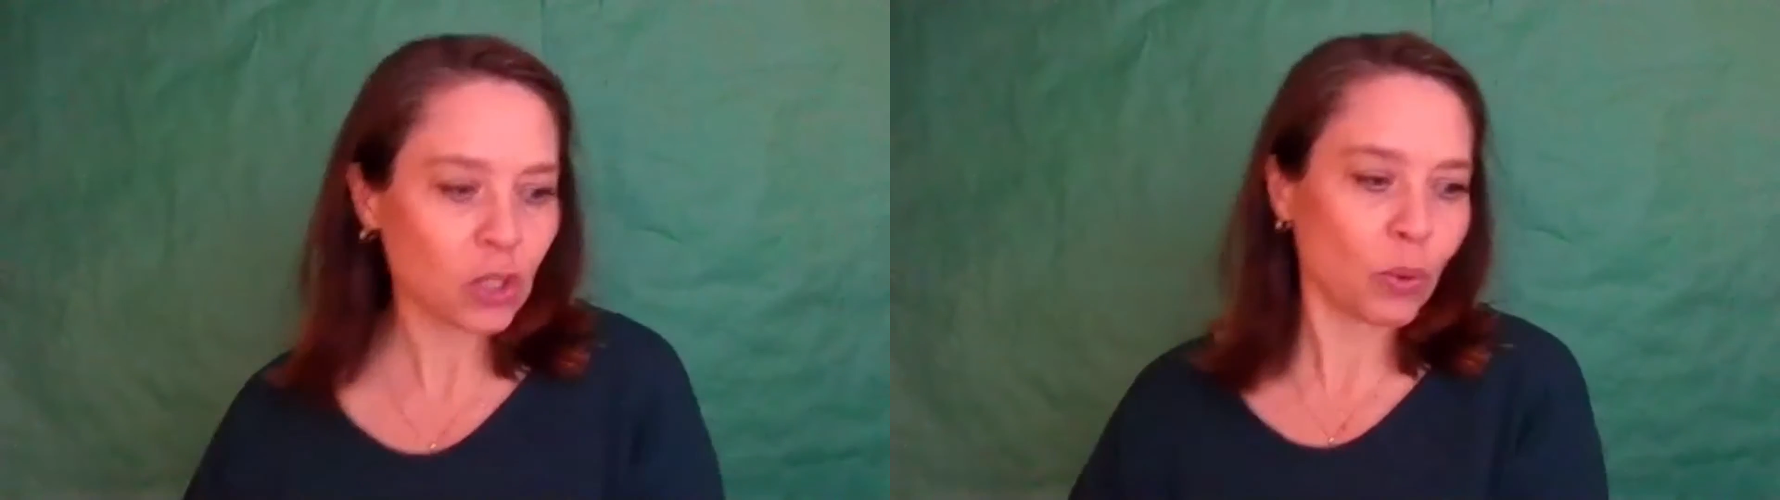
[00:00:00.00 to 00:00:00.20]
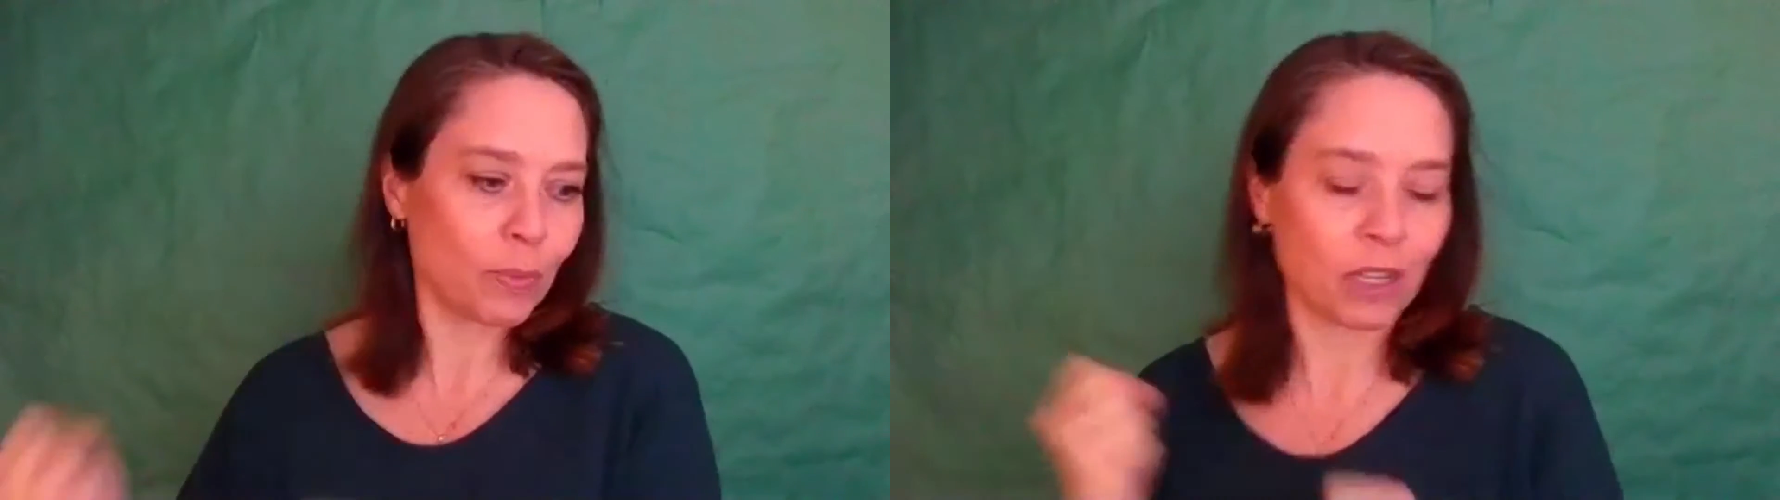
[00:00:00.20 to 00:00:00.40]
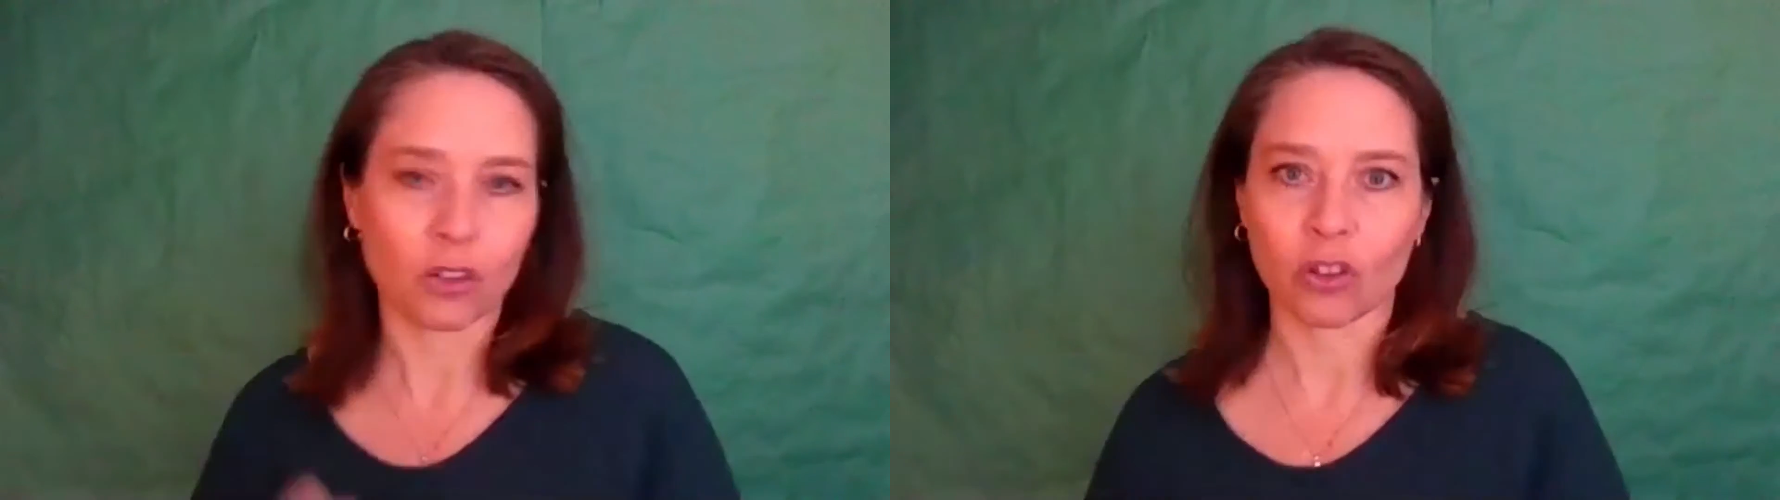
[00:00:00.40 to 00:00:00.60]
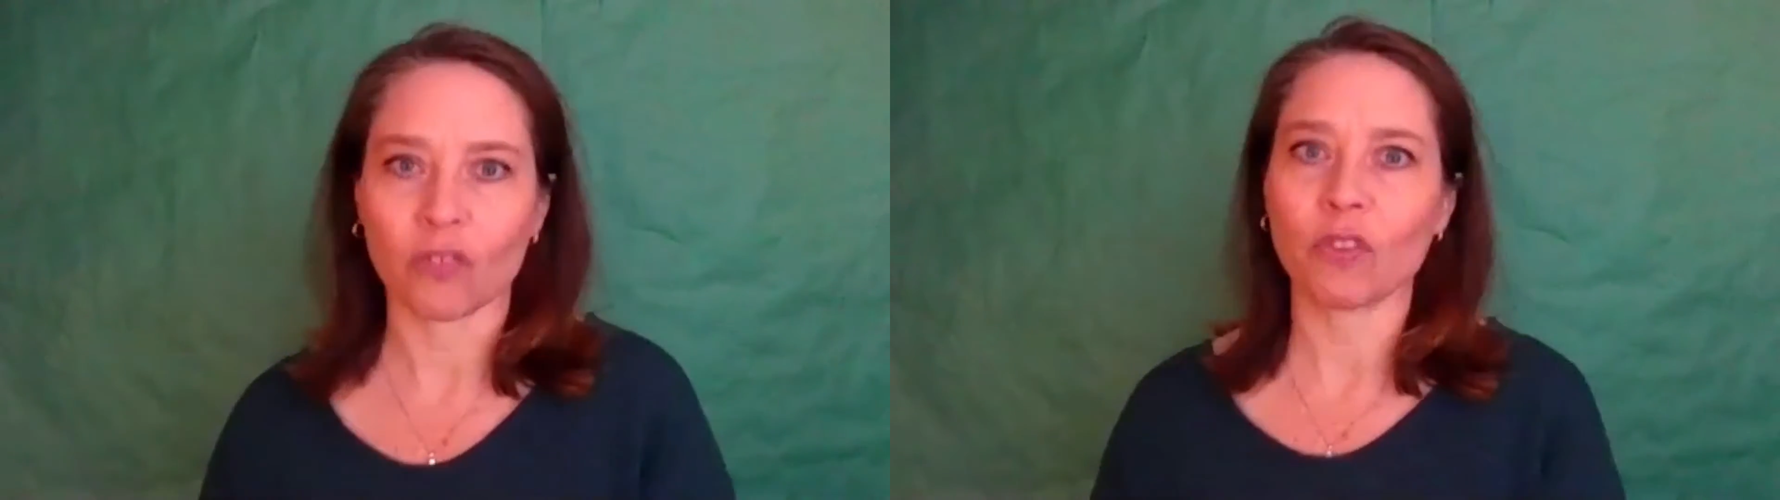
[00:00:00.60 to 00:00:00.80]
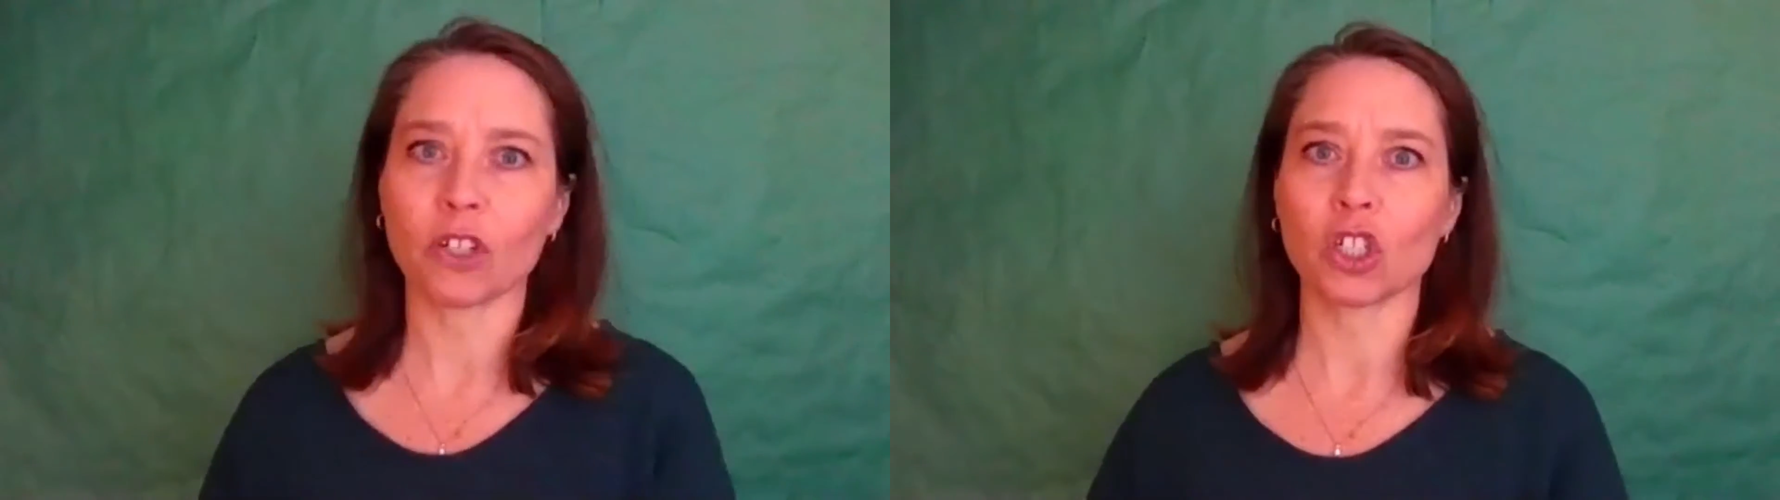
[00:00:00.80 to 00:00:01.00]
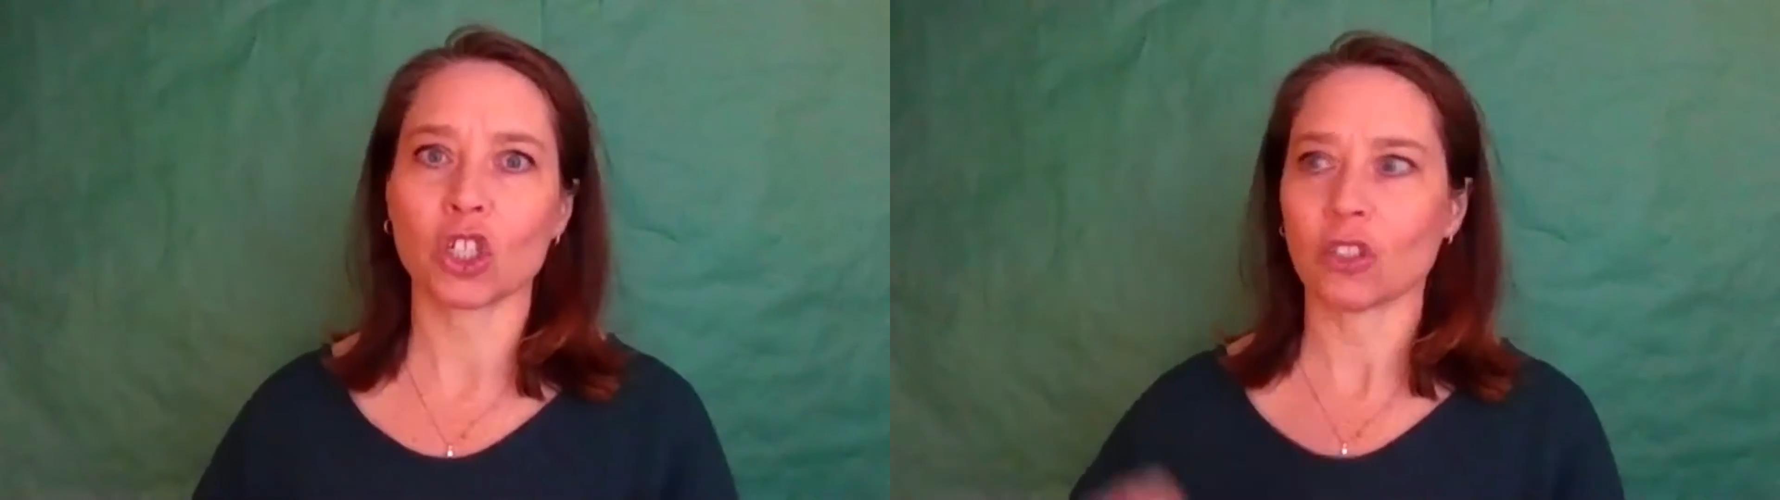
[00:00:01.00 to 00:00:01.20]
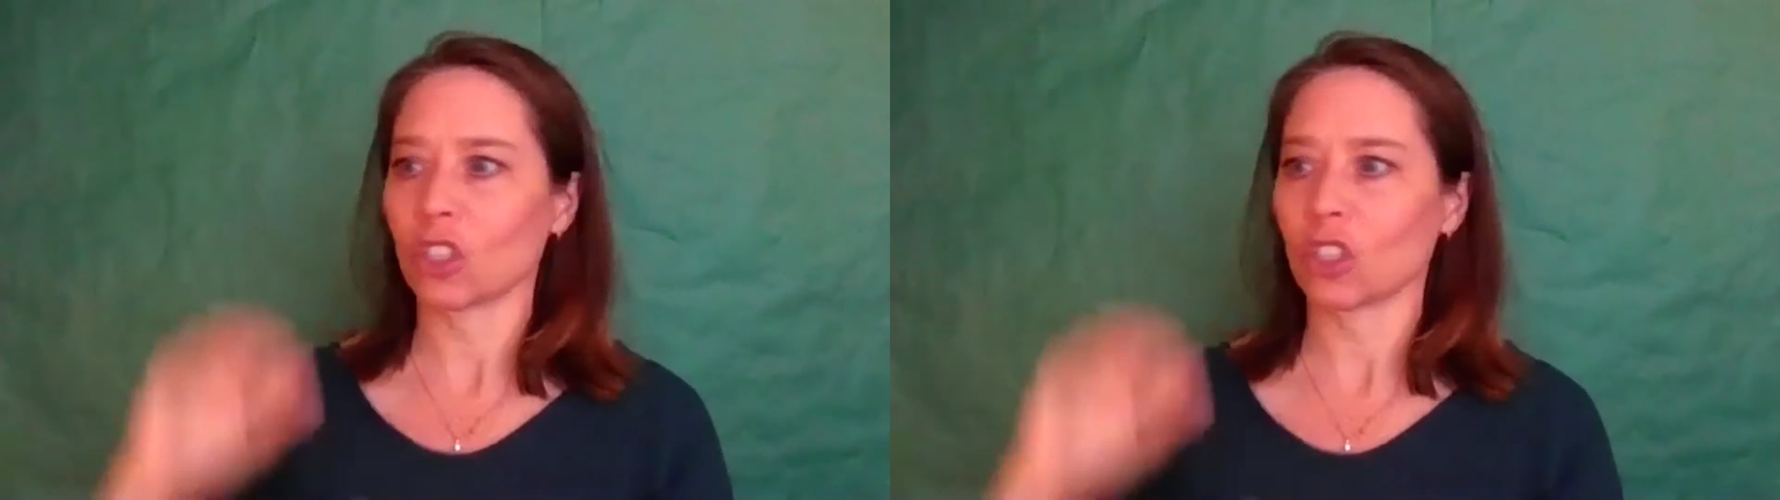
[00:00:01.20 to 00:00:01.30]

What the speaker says: sweeps under the furniture